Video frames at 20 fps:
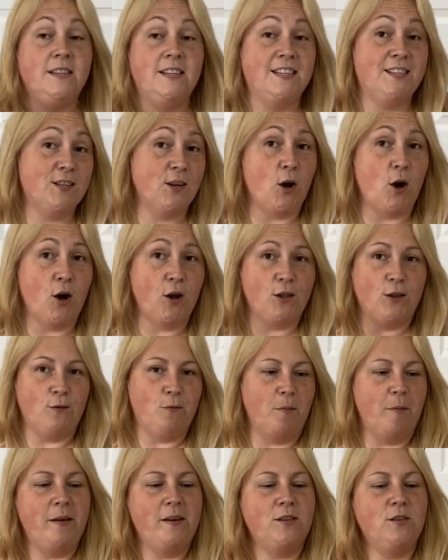Discard
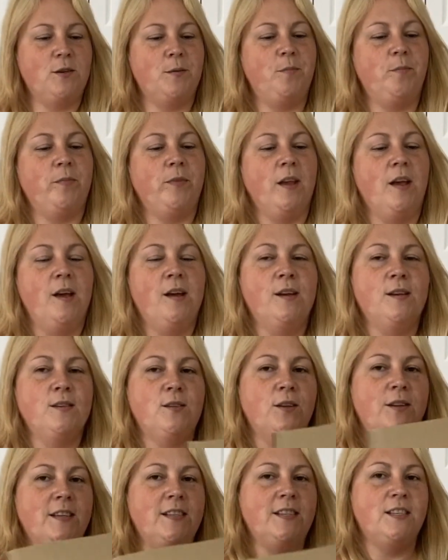the rubbish.
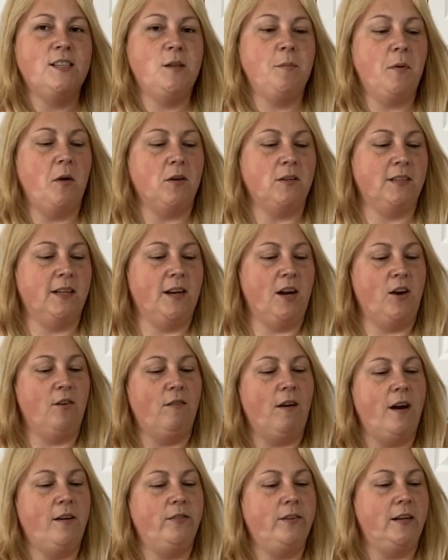So this is the box that it
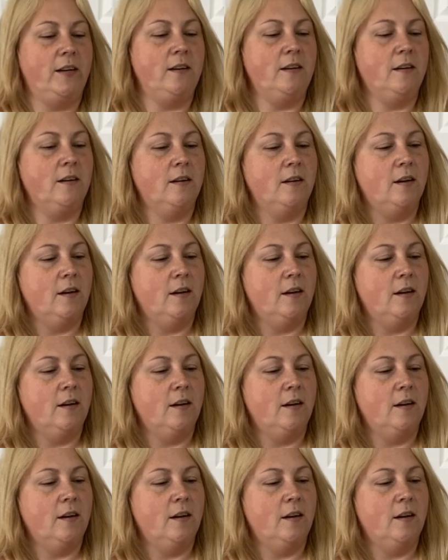arrived in.